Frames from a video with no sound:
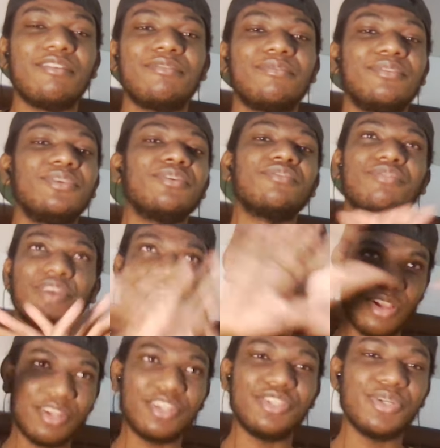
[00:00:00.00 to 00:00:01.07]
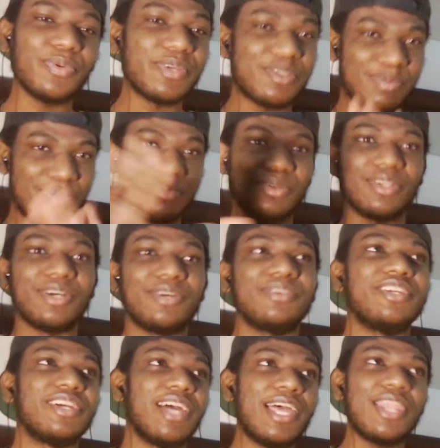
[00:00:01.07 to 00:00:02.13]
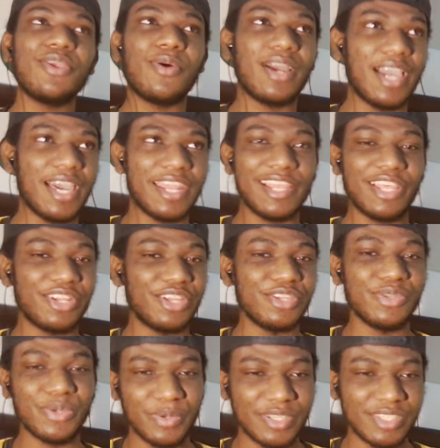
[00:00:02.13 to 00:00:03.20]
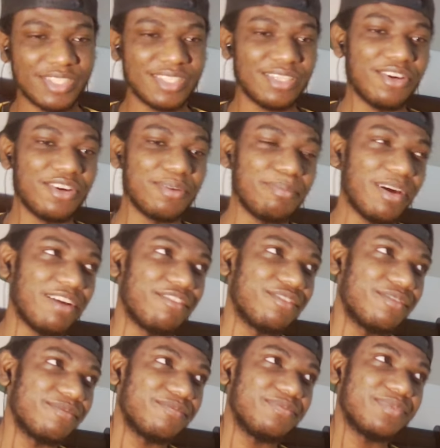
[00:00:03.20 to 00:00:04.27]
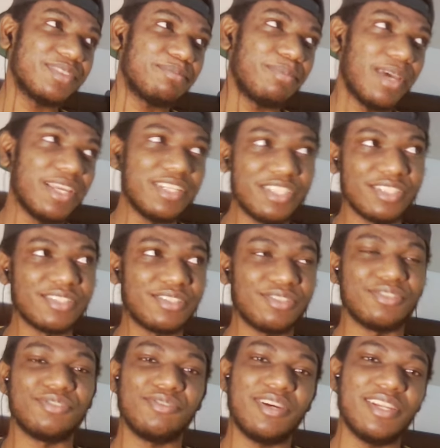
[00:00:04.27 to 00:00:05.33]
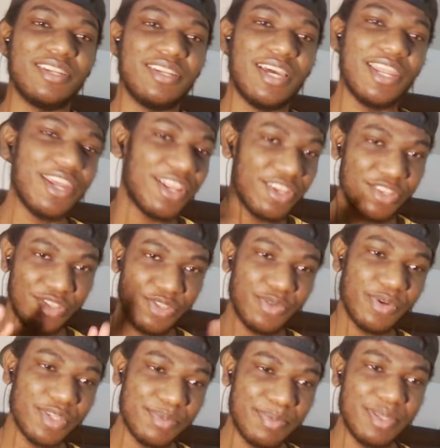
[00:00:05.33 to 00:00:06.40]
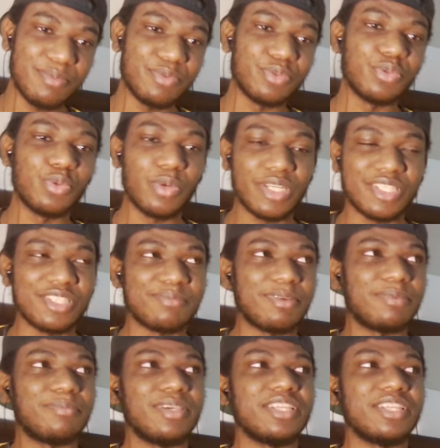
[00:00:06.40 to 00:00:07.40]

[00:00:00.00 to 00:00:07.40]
Look, for all the US people out there, I know I got a lot of US on my page and such, right? I know the US people who watches my page.